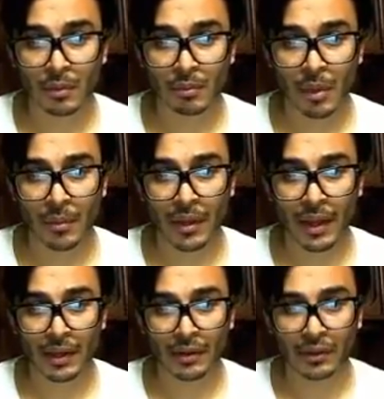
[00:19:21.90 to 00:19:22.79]
Remember
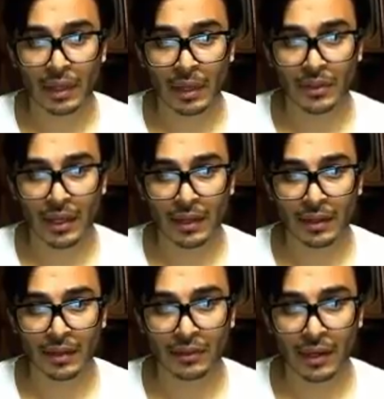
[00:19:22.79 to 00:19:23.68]
that? I'm saying
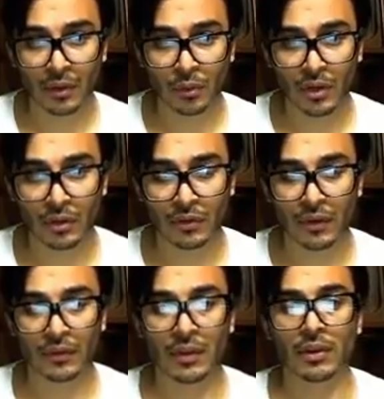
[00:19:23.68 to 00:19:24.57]
this angle here is
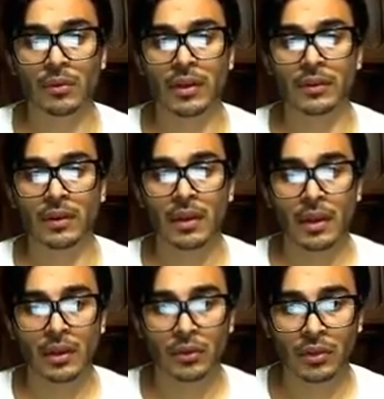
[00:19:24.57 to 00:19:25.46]
50 degrees.
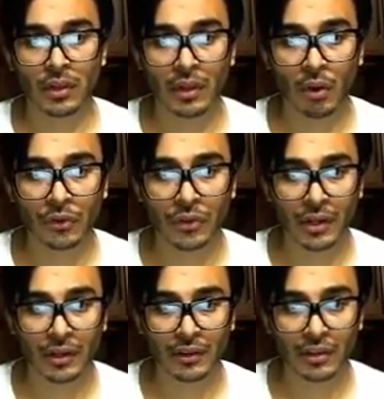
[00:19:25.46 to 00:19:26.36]
You see the
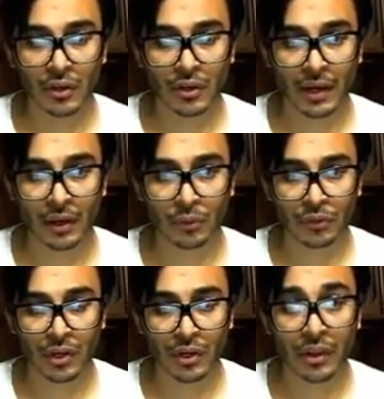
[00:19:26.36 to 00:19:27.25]
alternate interior angles
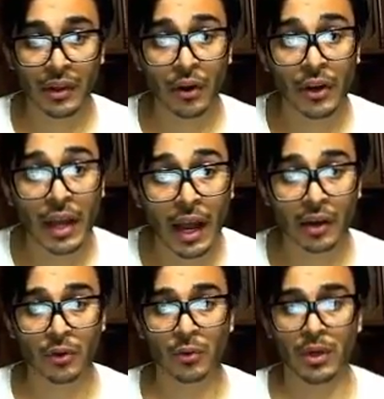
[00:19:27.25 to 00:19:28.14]
here? They are
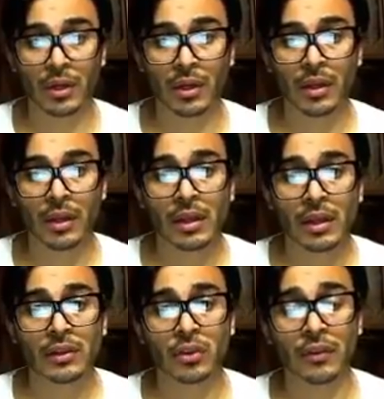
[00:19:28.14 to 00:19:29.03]
congruent.
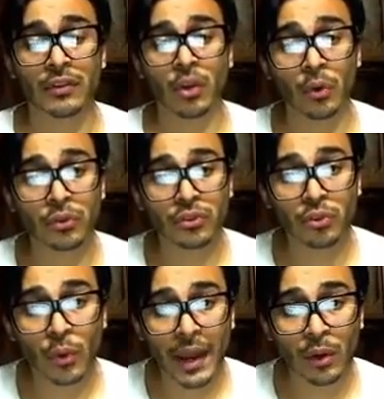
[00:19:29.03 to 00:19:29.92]
So if those
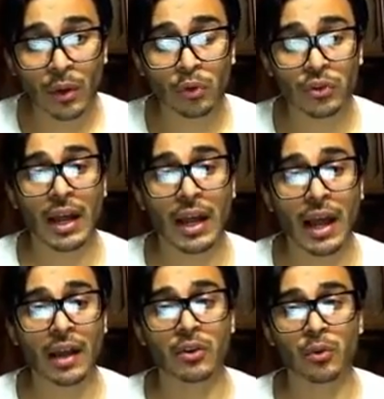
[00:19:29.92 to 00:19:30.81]
2 angles are
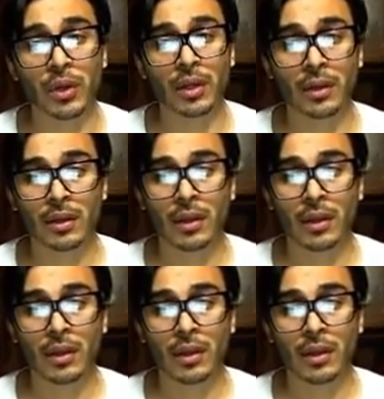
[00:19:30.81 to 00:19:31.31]
congruent,